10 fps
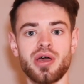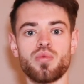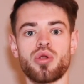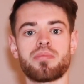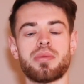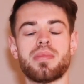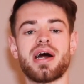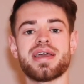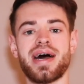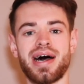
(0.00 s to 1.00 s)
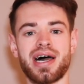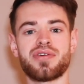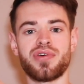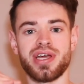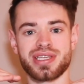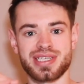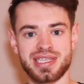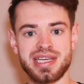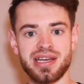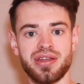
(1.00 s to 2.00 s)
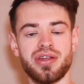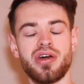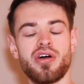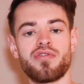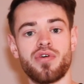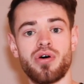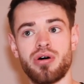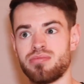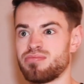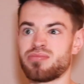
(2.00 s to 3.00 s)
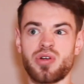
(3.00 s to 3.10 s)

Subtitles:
will be my heart rate ceiling for